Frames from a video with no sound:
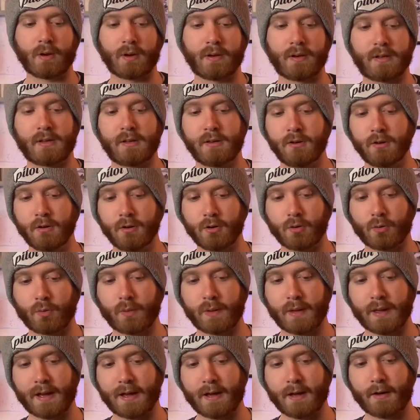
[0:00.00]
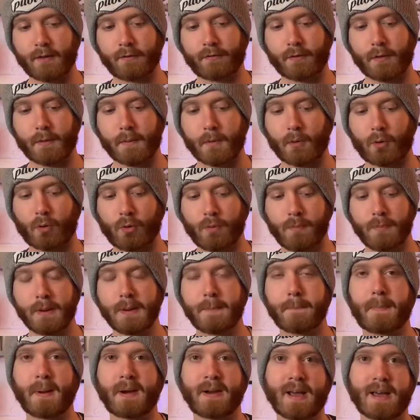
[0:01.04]
here, we have
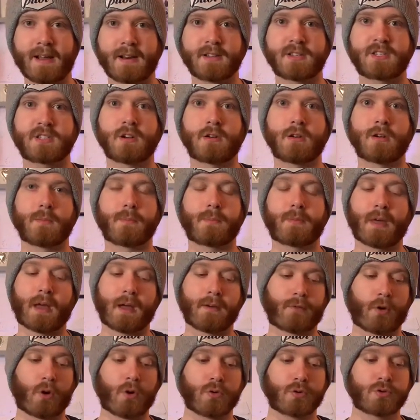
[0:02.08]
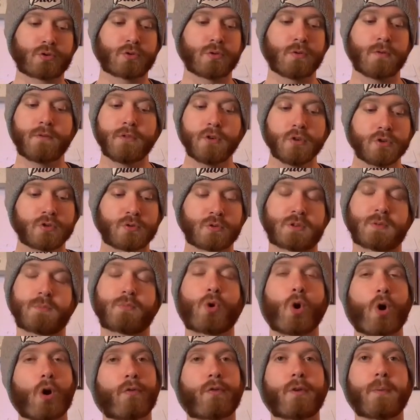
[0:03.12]
homemade banana syrup that I've also infused with some
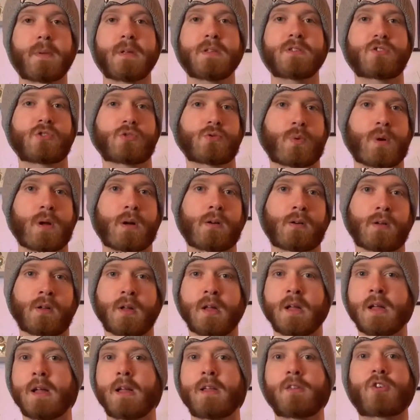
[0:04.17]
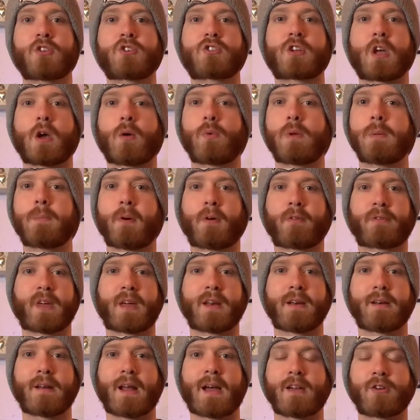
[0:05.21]
coffee beans as well, just to get a wee bit of
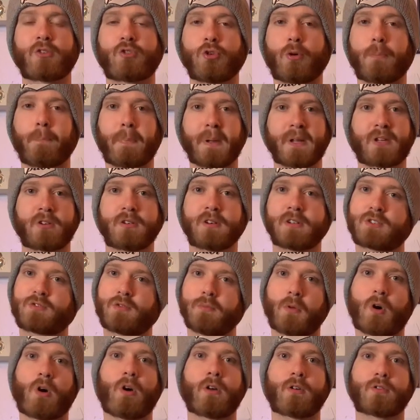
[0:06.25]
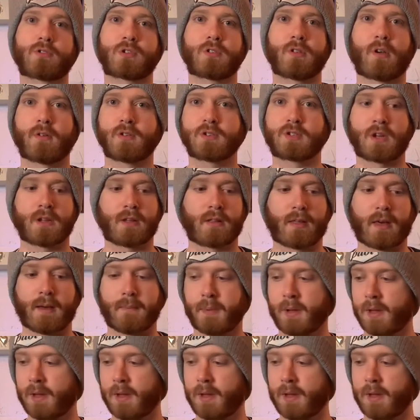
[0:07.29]
that natural bitterness from the oils on the outside of them.